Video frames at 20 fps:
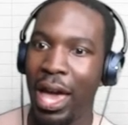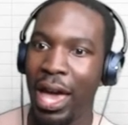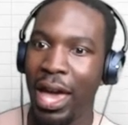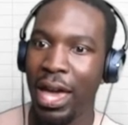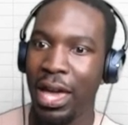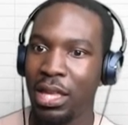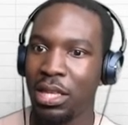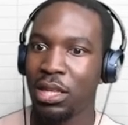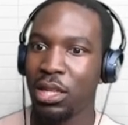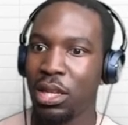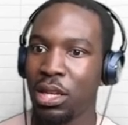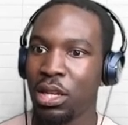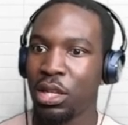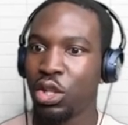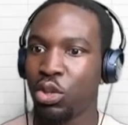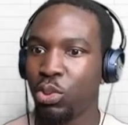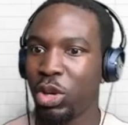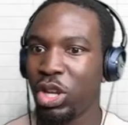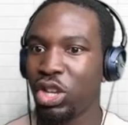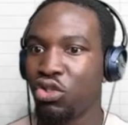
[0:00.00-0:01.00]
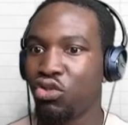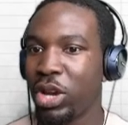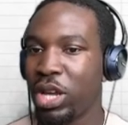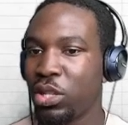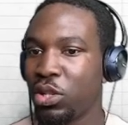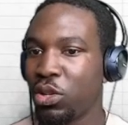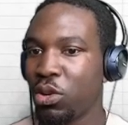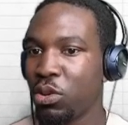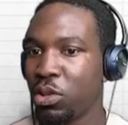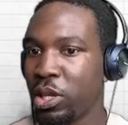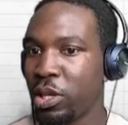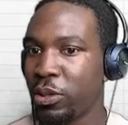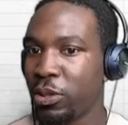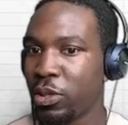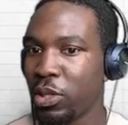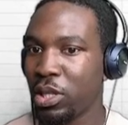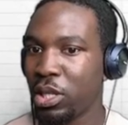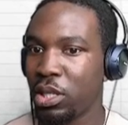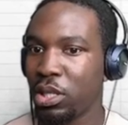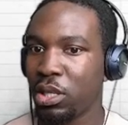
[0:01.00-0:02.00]
And swing trades only.
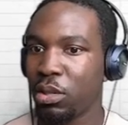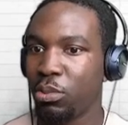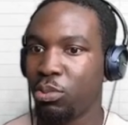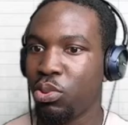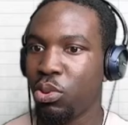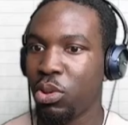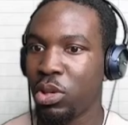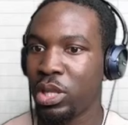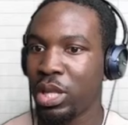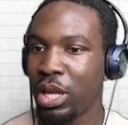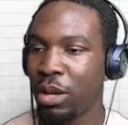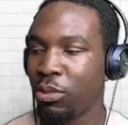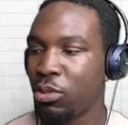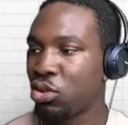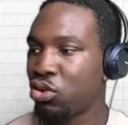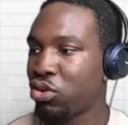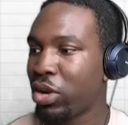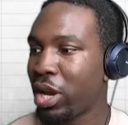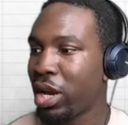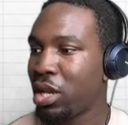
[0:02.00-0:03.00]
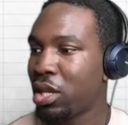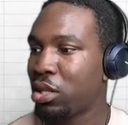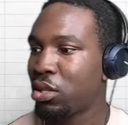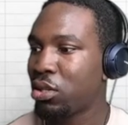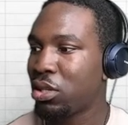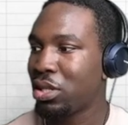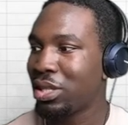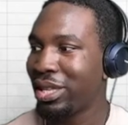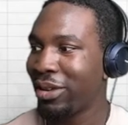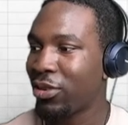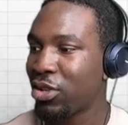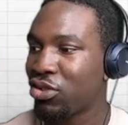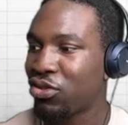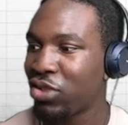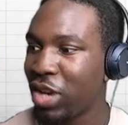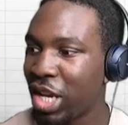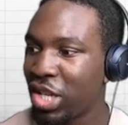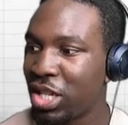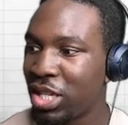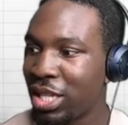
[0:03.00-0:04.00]
So this is important. I was trying different
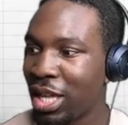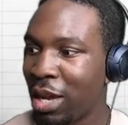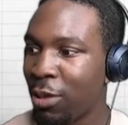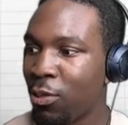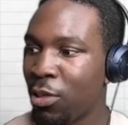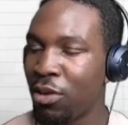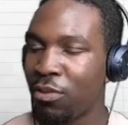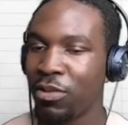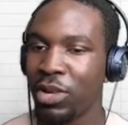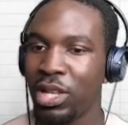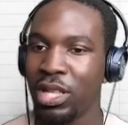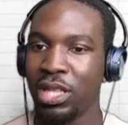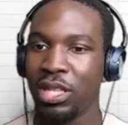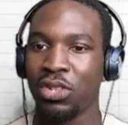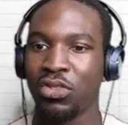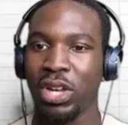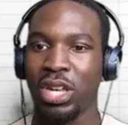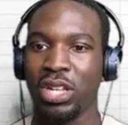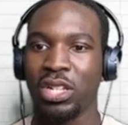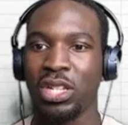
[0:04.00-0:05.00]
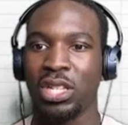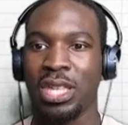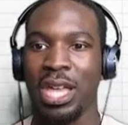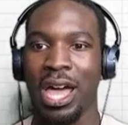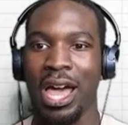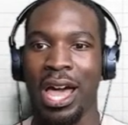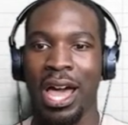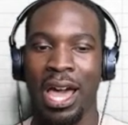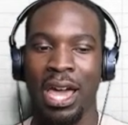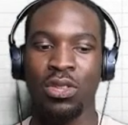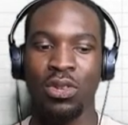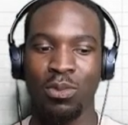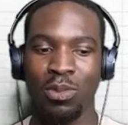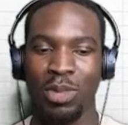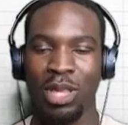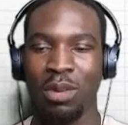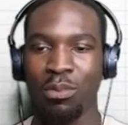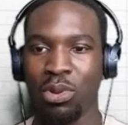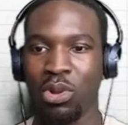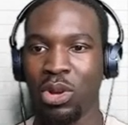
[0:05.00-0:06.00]
strategies that weren't really the strategies that I
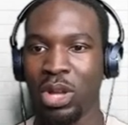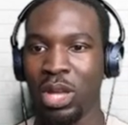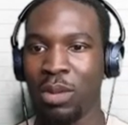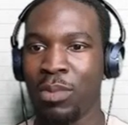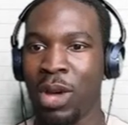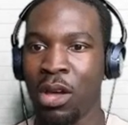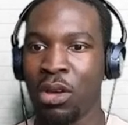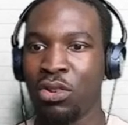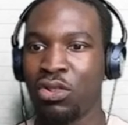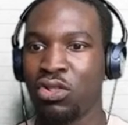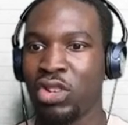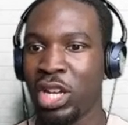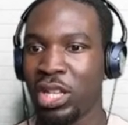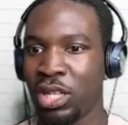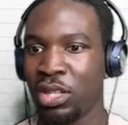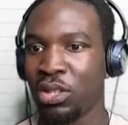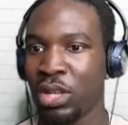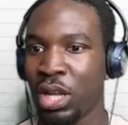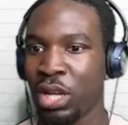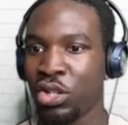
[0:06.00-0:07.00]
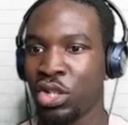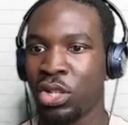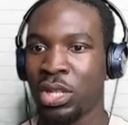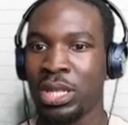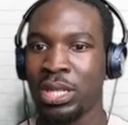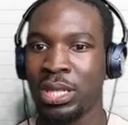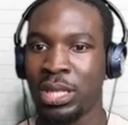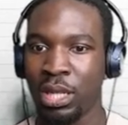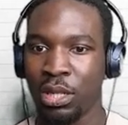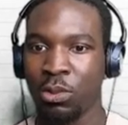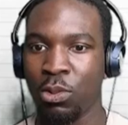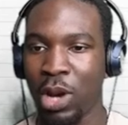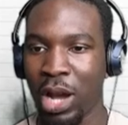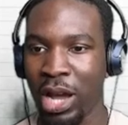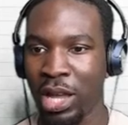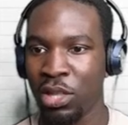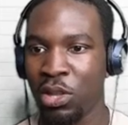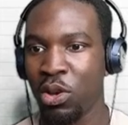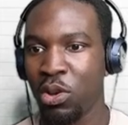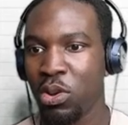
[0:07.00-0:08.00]
normally employ in my own trading, so I'm just going to stick to
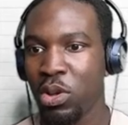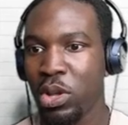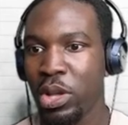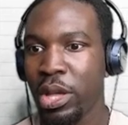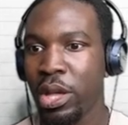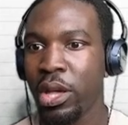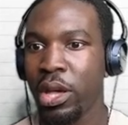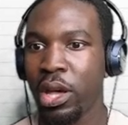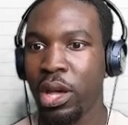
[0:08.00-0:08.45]
what I know.